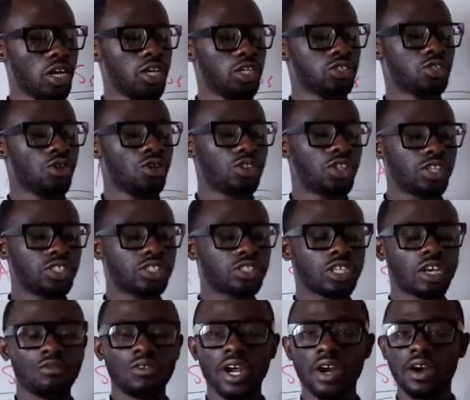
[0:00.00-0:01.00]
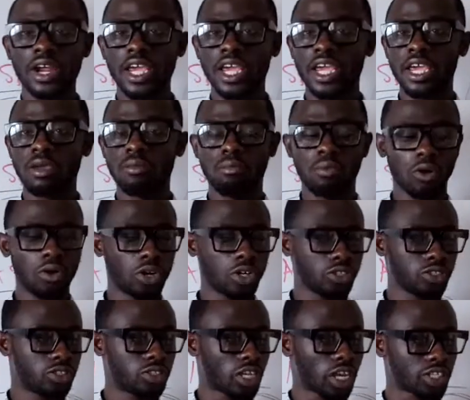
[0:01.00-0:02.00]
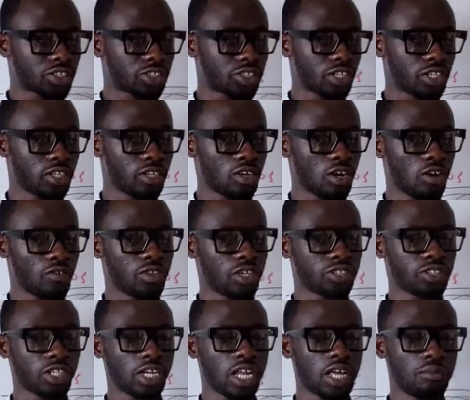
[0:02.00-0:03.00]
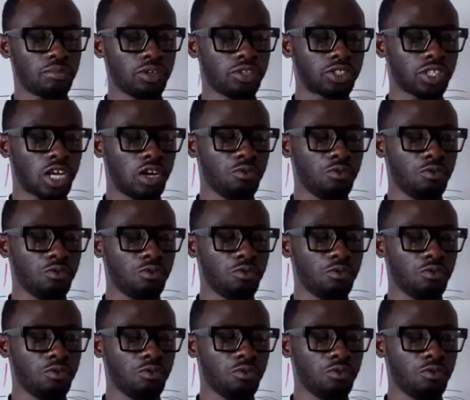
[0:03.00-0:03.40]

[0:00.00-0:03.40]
So this is a very important section of the syllabus,